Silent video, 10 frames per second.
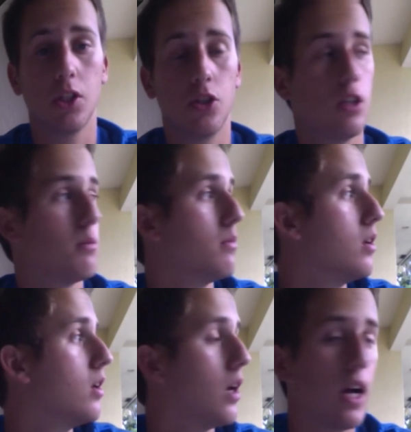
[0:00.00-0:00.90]
GM,
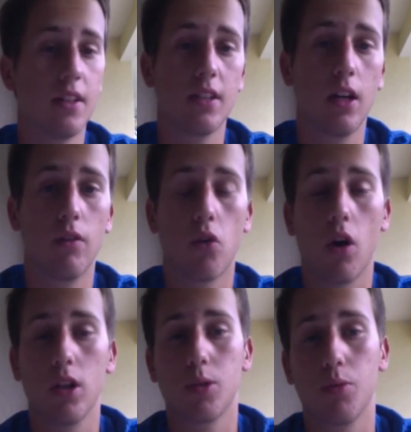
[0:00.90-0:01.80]
I'd say
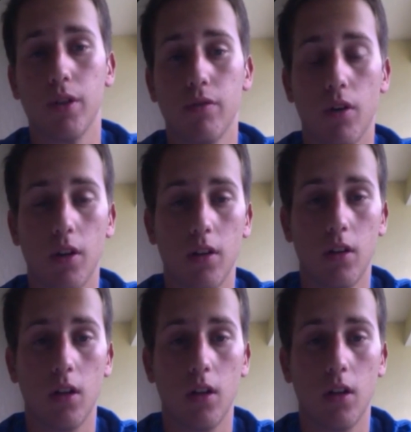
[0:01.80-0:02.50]
overall it's pretty fun.